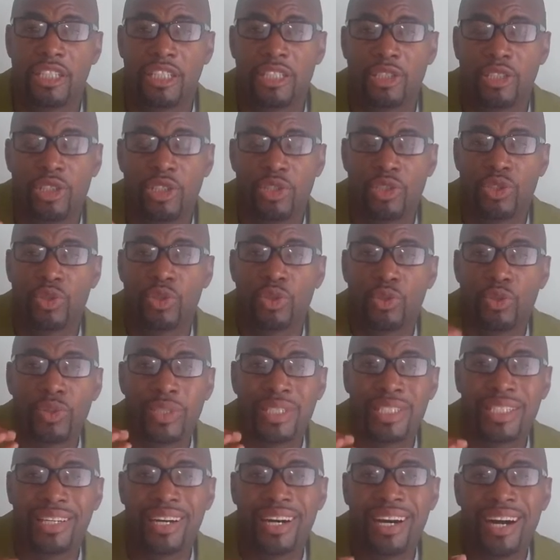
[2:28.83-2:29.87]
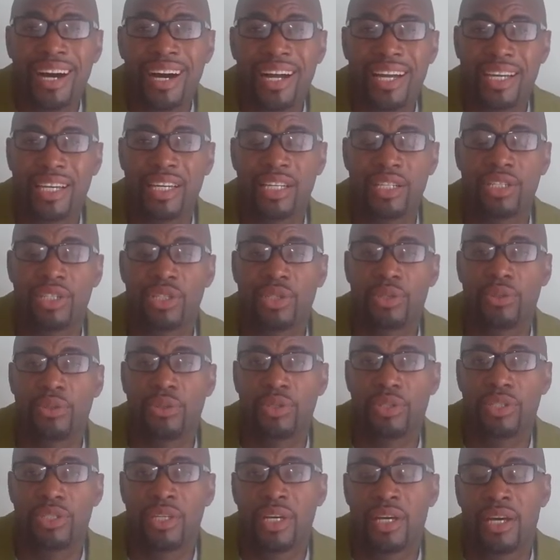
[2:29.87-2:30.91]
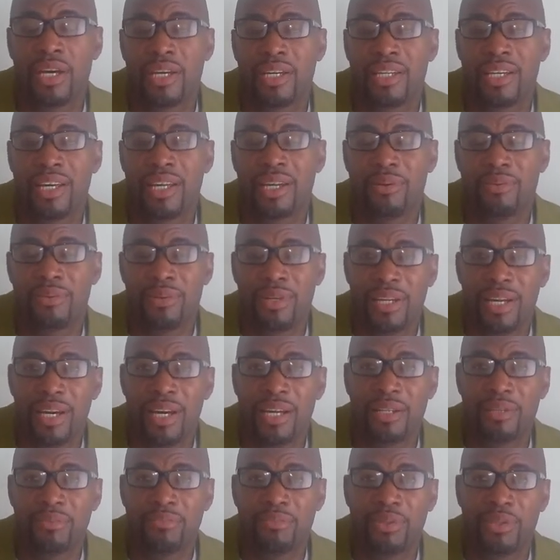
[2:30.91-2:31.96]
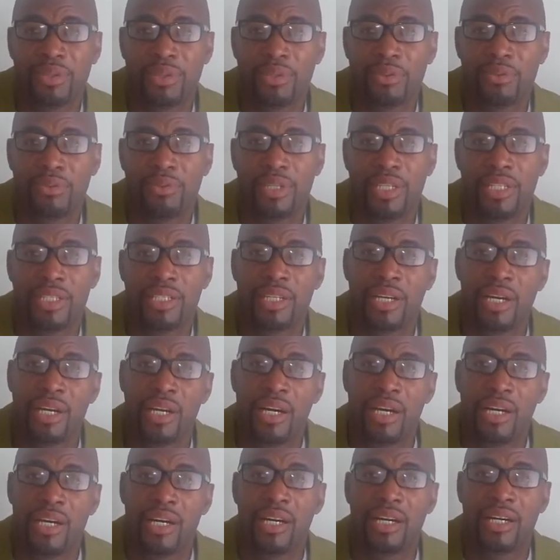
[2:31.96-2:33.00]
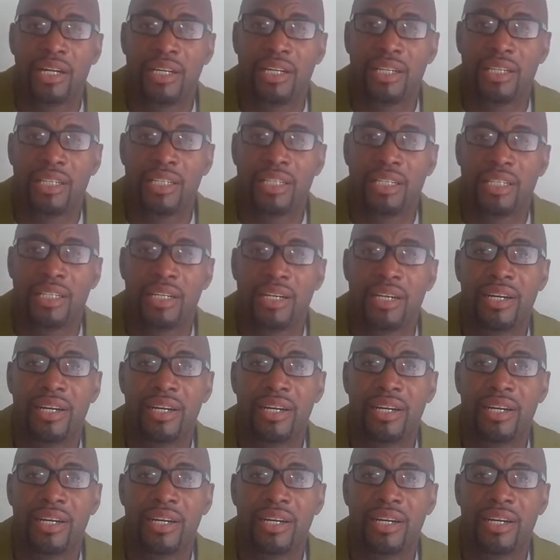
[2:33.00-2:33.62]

the, the true target source that I would like the book to reach are,